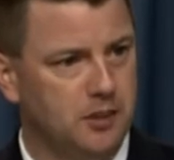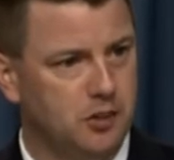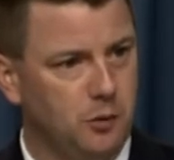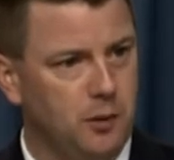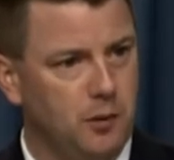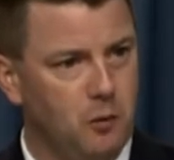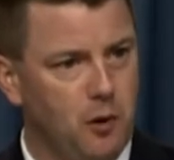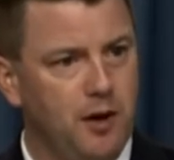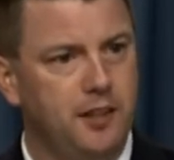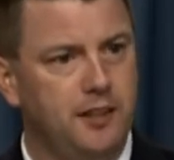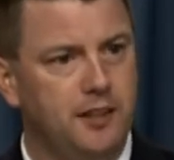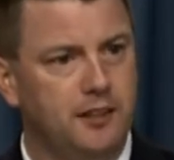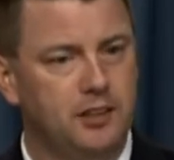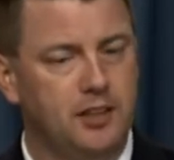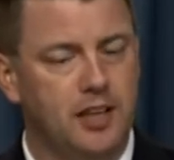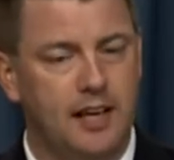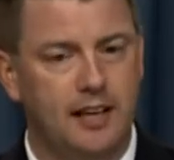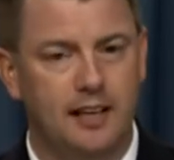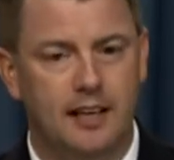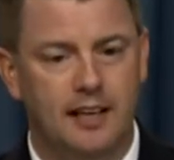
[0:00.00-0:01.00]
So we wanted to
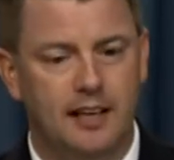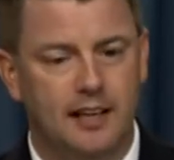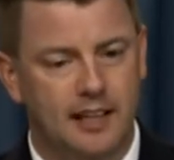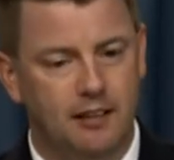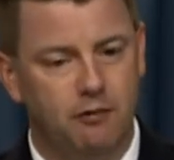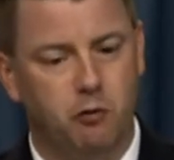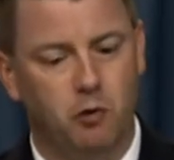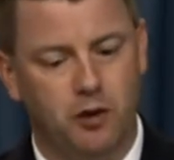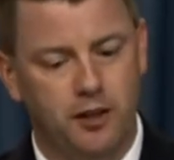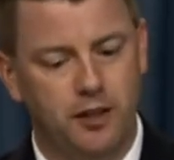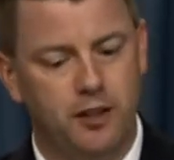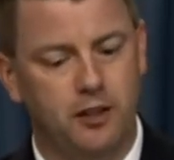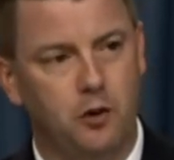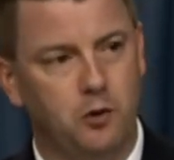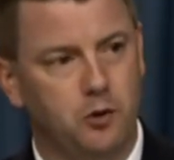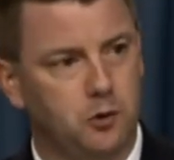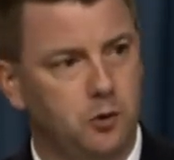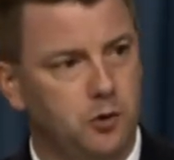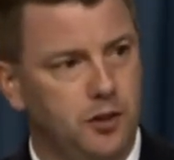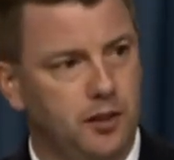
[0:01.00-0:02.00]
say, if we're going to go
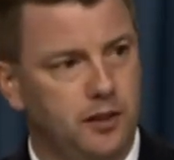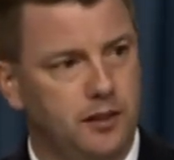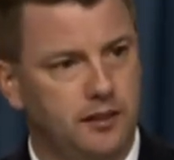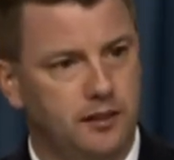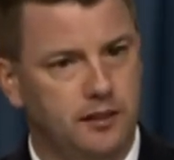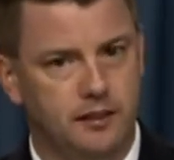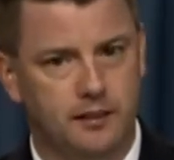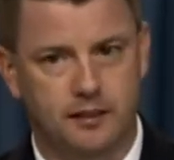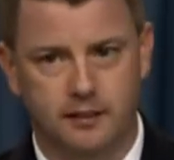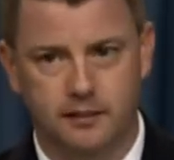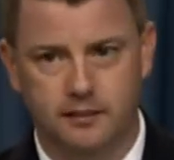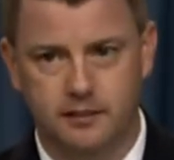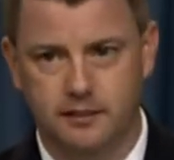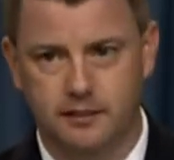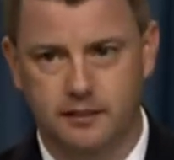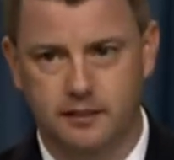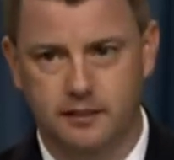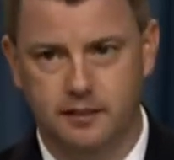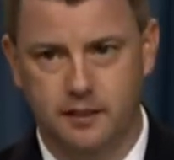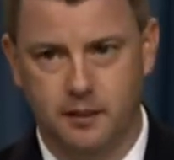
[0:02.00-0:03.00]
through the
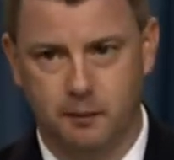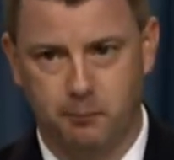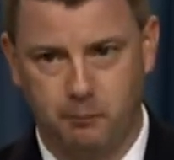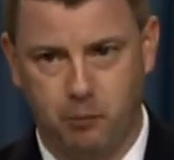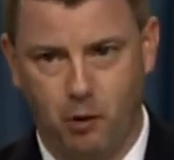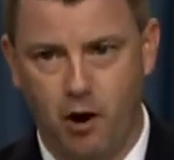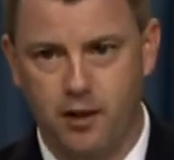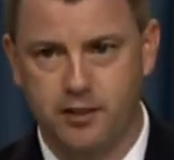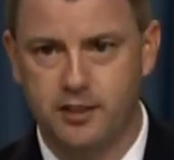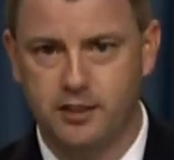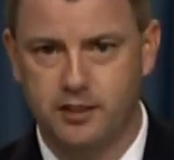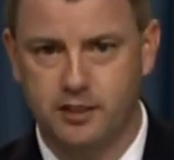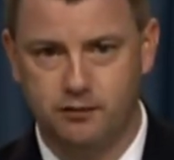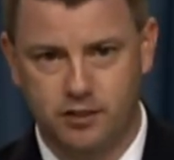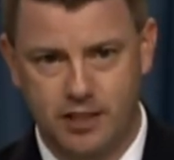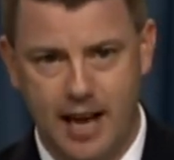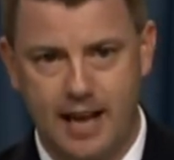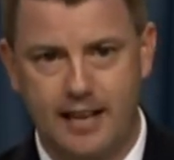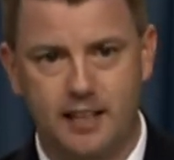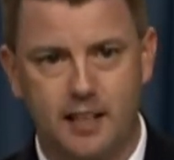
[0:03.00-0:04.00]
process of
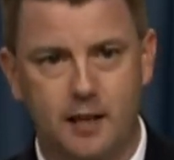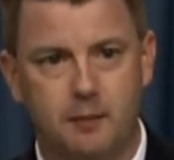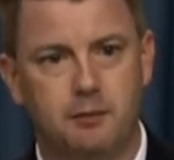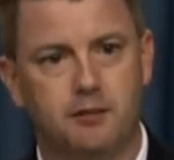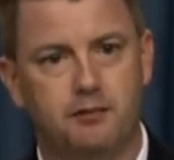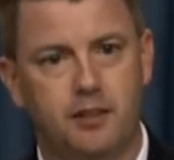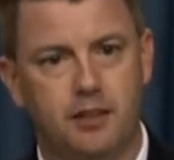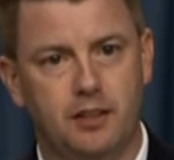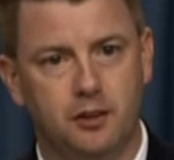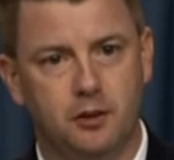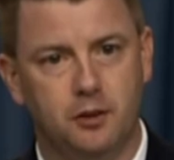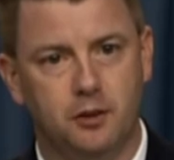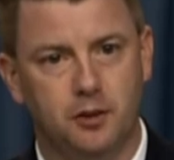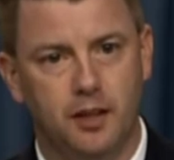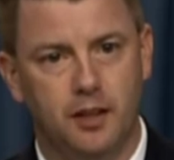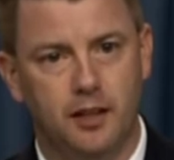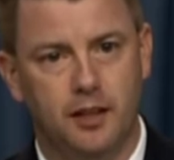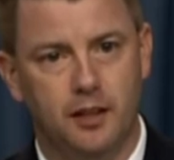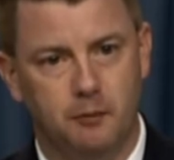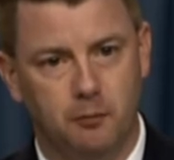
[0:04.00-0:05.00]
tanking up the vehicle,
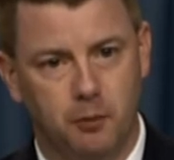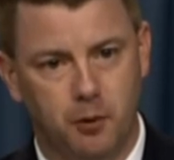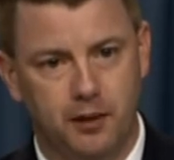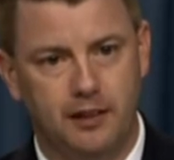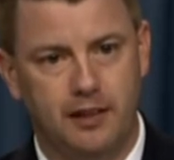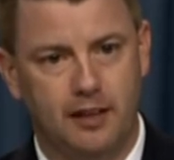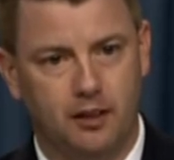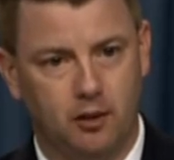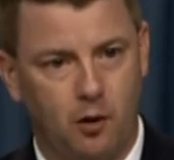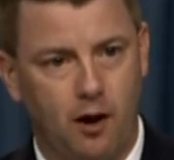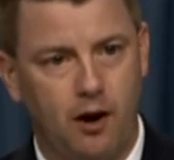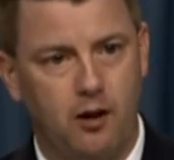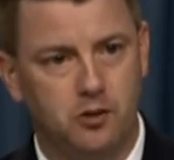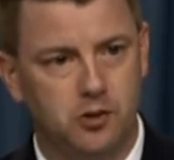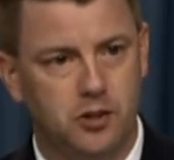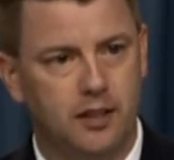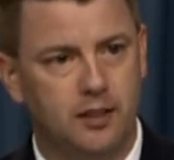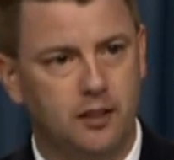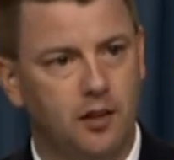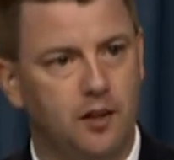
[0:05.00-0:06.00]
putting that
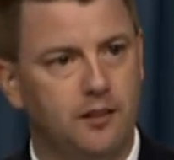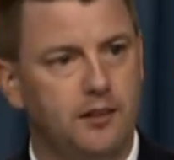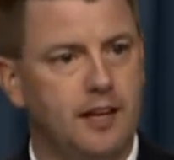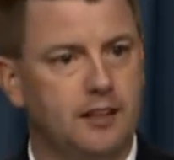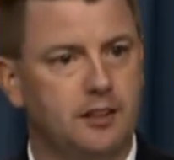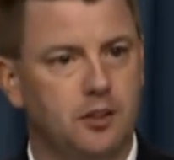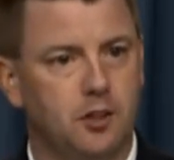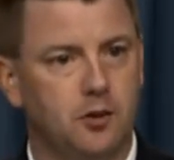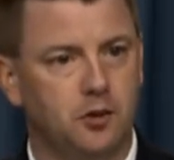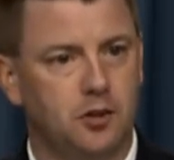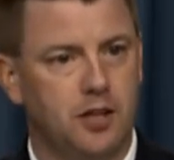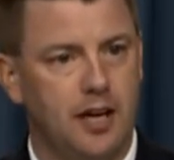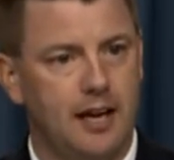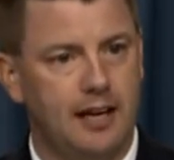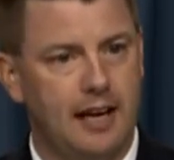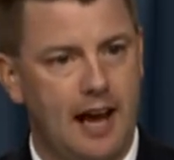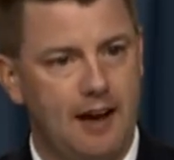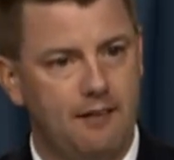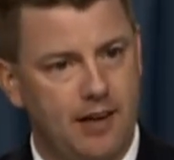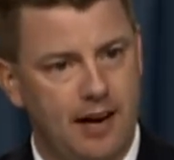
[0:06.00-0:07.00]
cryocycle on the external
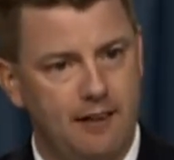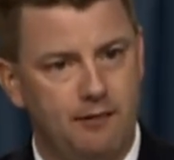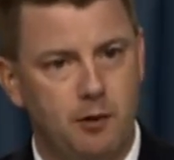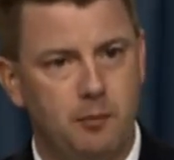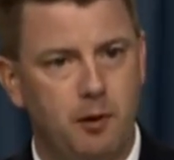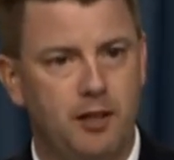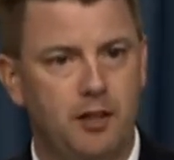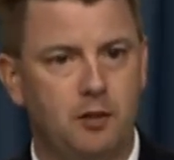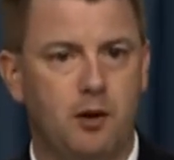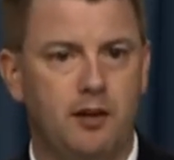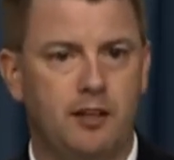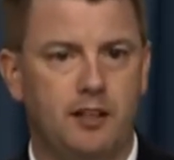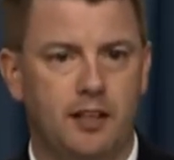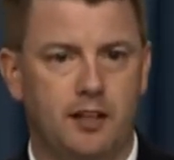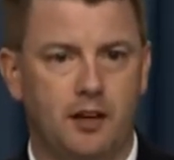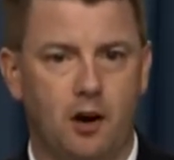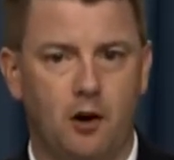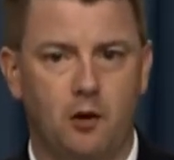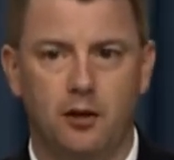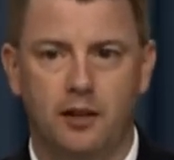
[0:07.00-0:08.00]
tank, having everybody ready to
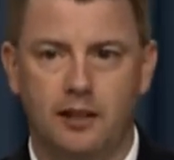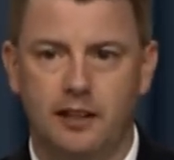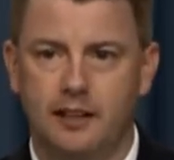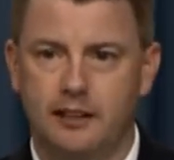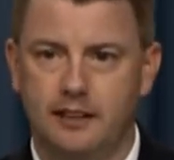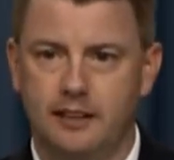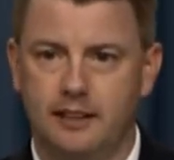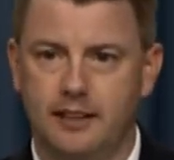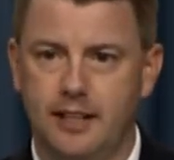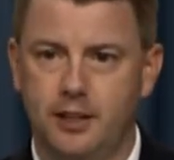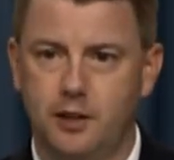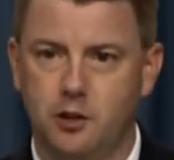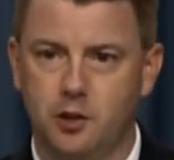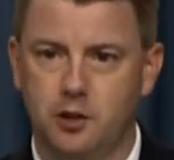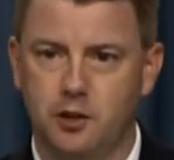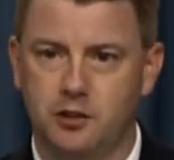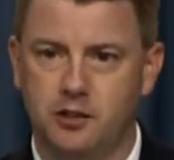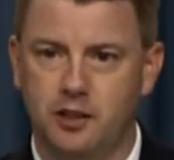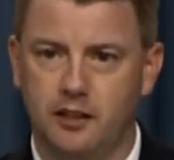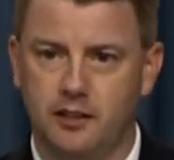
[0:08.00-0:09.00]
go, the
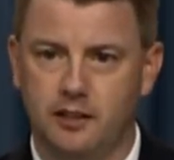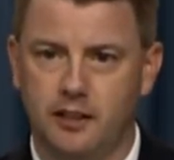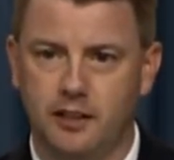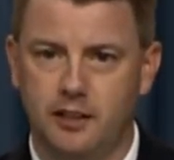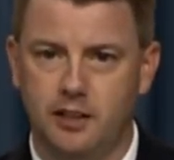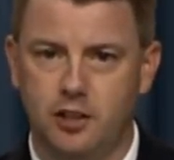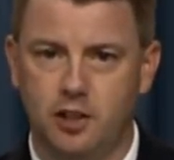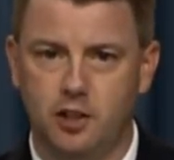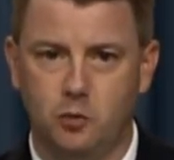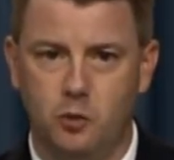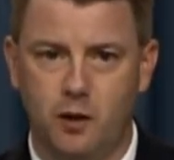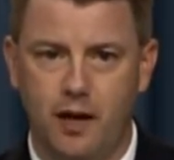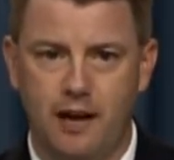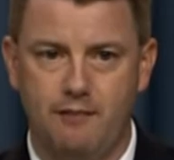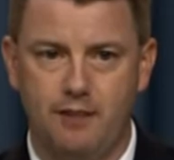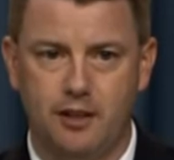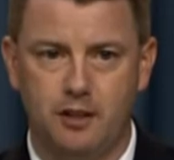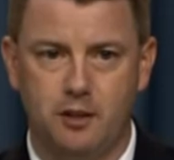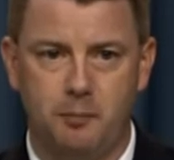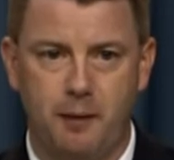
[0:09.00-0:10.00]
dangerous conditions we
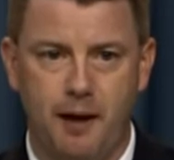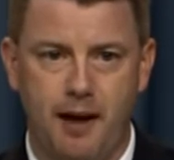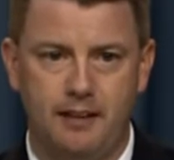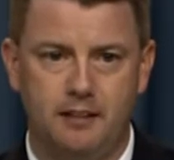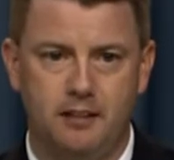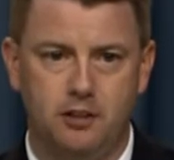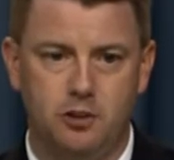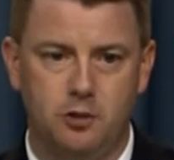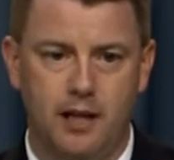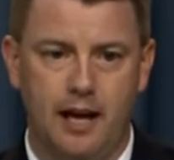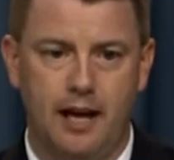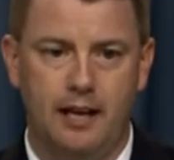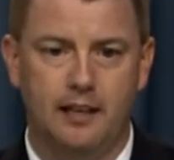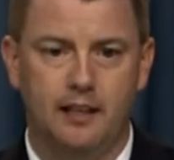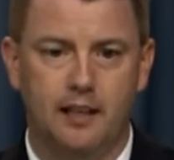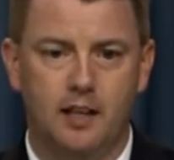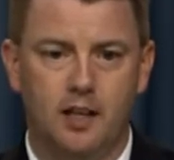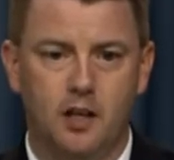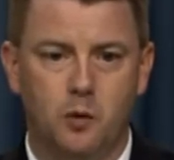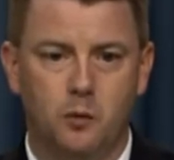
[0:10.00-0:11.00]
have out at the pad to do that,
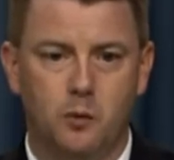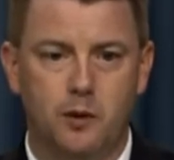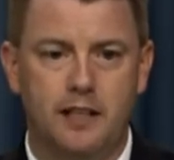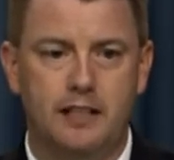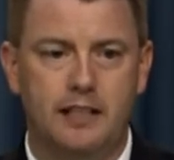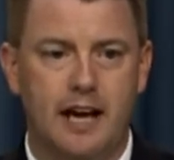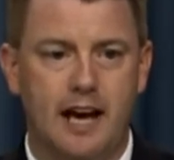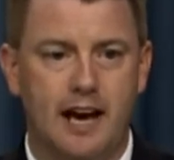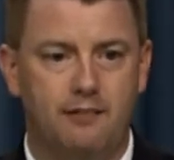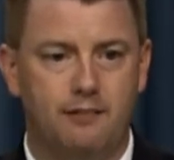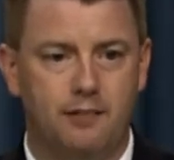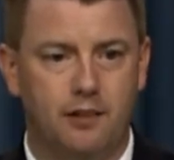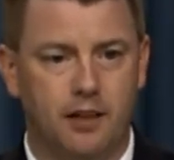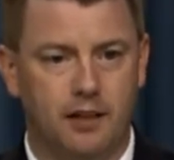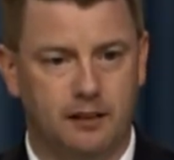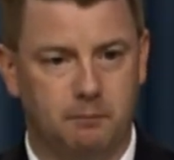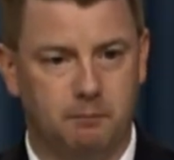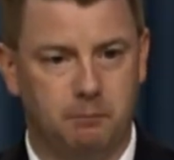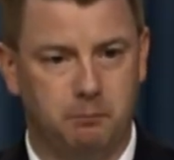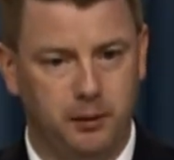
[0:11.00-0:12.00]
we need to have
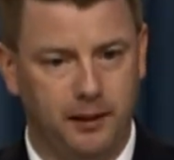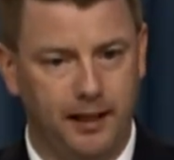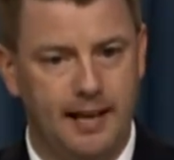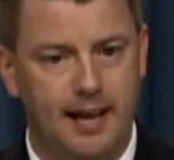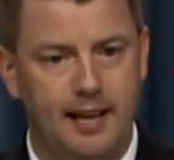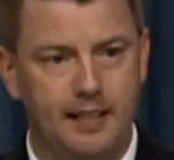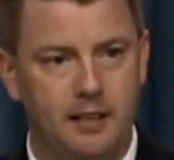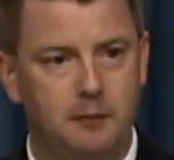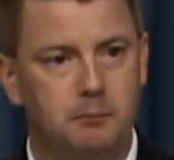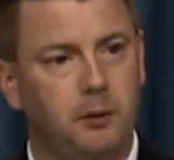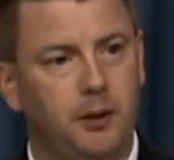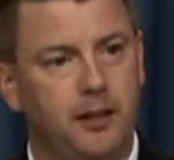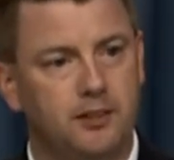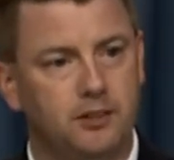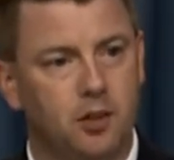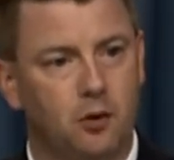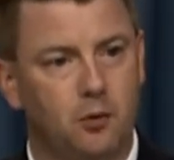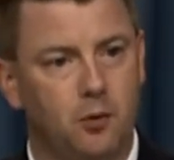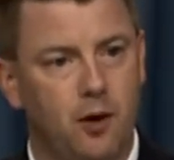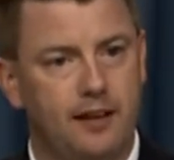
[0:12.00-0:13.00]
a plan in
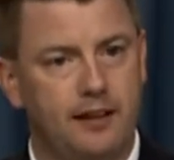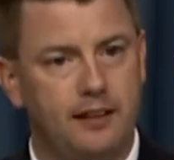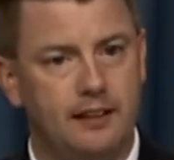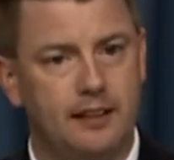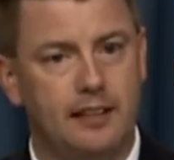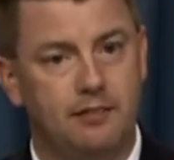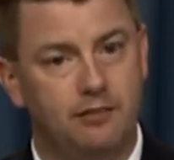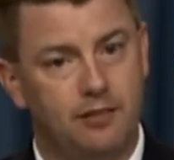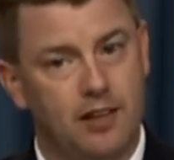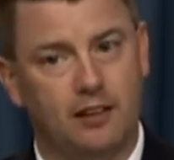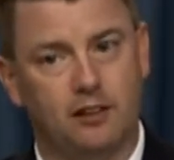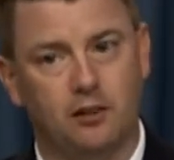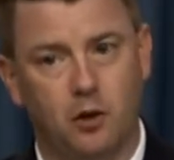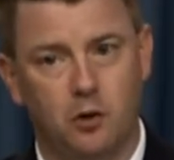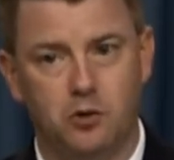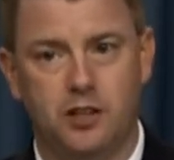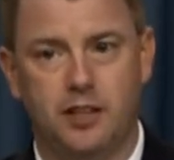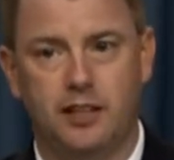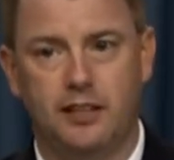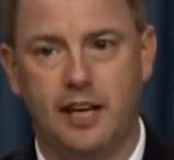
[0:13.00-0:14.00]
place already that if that
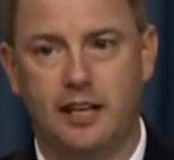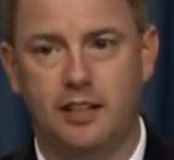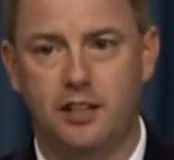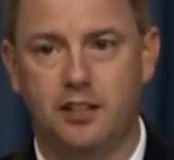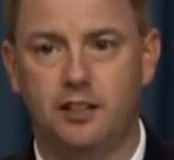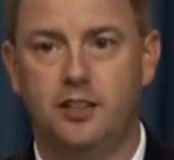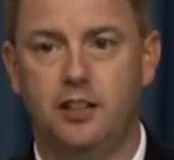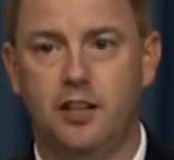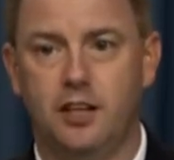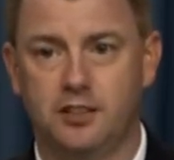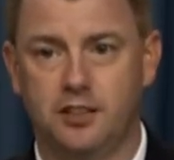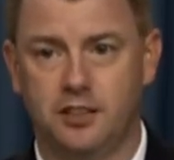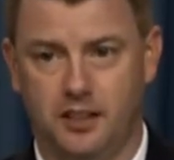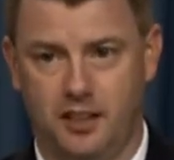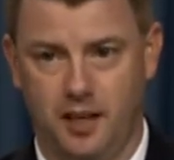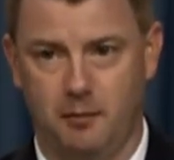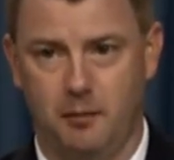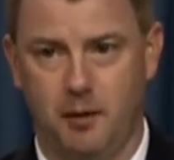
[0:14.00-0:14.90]
close indication doesn't come